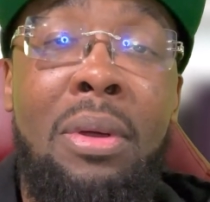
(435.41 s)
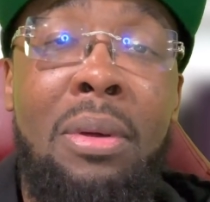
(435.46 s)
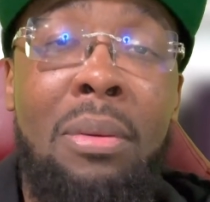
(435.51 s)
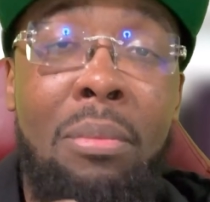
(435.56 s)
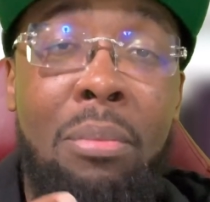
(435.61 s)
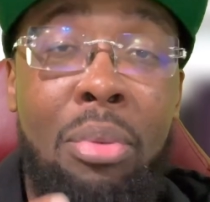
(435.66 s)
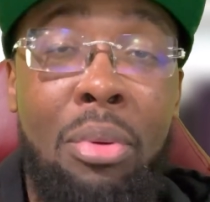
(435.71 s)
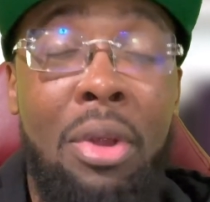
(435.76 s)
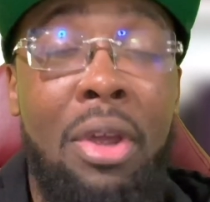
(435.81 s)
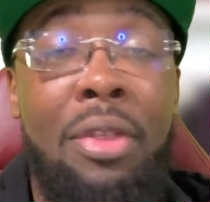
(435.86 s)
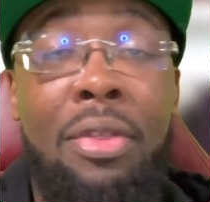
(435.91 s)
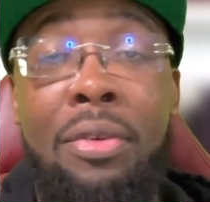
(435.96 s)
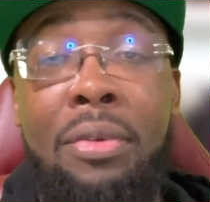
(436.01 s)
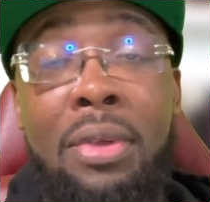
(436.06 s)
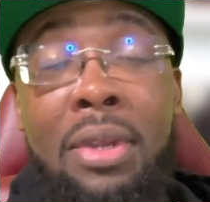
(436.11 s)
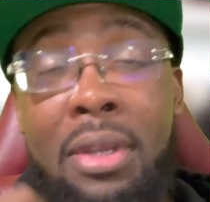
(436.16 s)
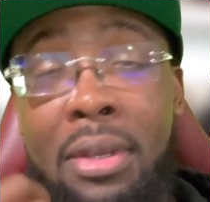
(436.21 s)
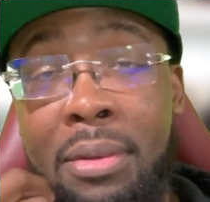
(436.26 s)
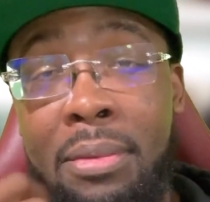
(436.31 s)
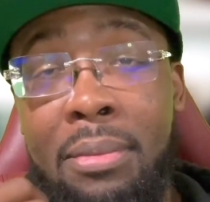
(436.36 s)

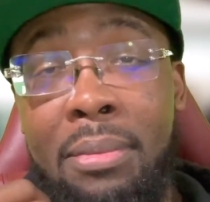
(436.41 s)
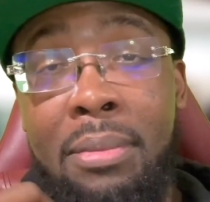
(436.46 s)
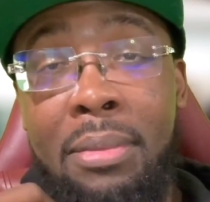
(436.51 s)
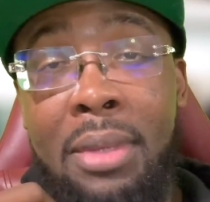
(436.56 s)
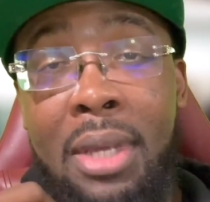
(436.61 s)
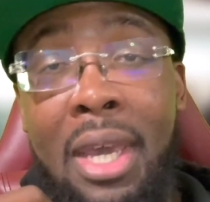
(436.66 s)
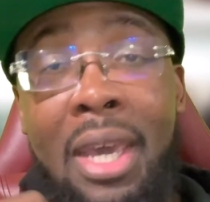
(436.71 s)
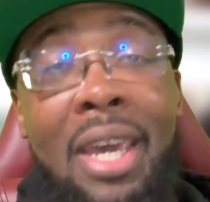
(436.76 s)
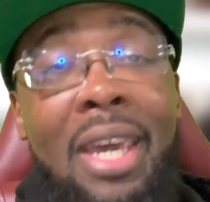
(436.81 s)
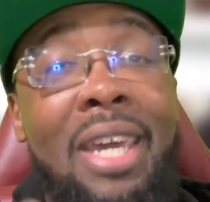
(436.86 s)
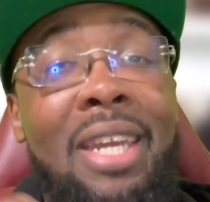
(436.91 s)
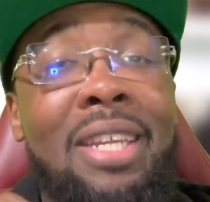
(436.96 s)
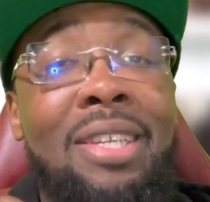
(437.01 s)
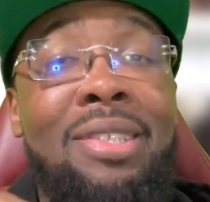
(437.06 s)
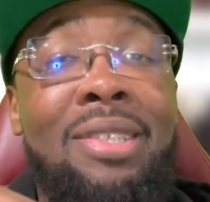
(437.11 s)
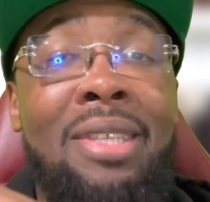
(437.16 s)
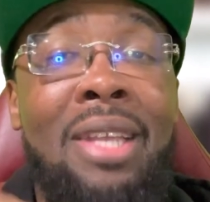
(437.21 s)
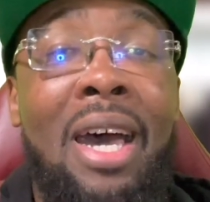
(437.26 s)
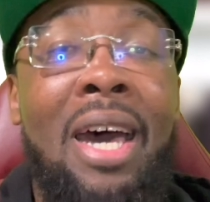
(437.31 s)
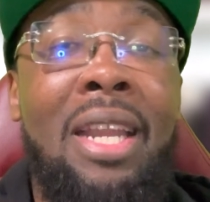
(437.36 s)
brethren. It
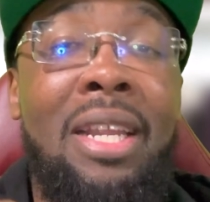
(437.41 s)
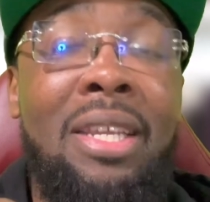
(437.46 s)
is not a